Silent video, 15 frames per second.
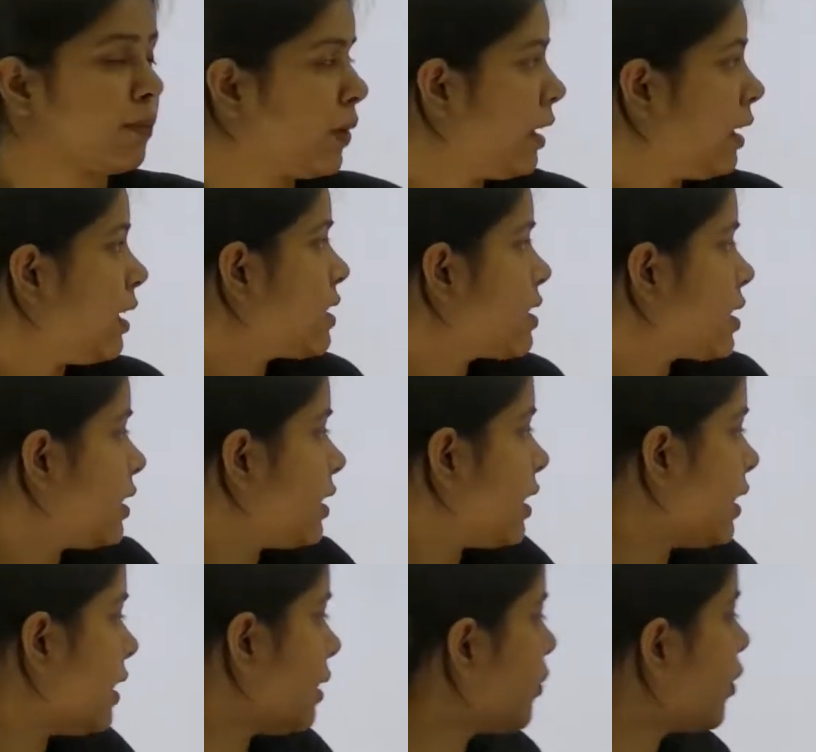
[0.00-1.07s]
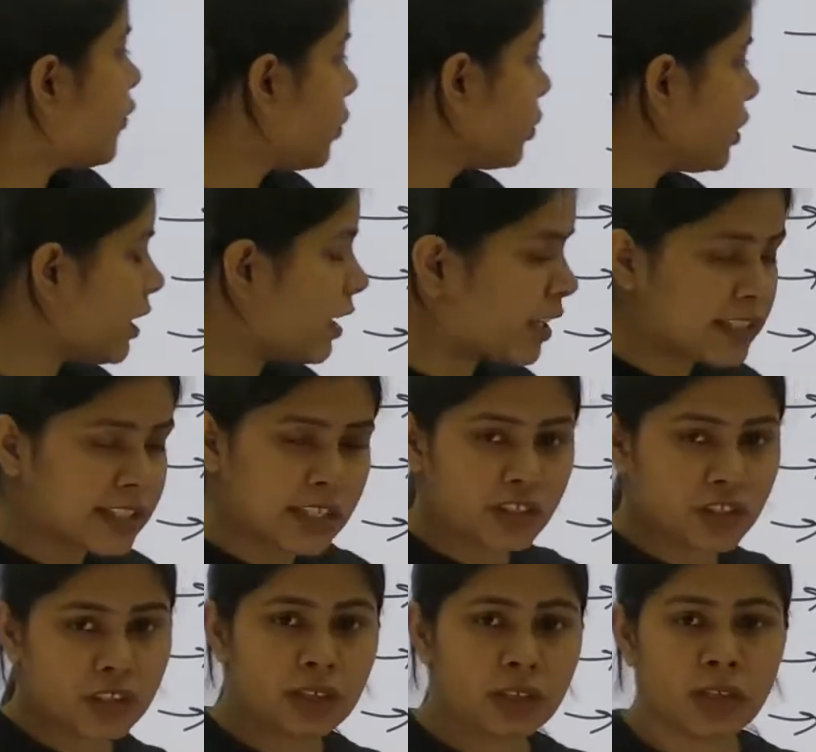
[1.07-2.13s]
playlist in the before the next
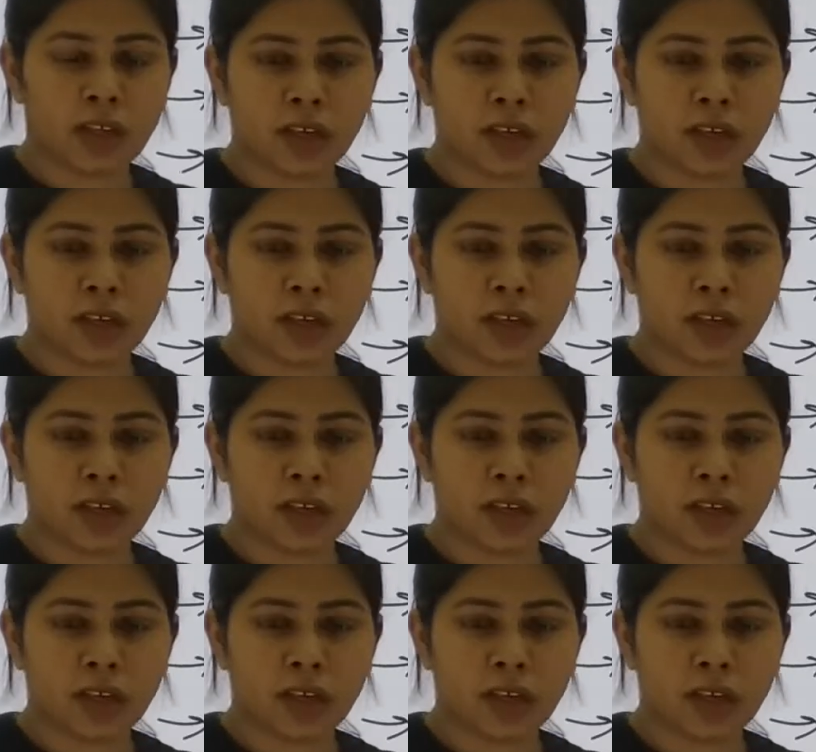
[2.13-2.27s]
session,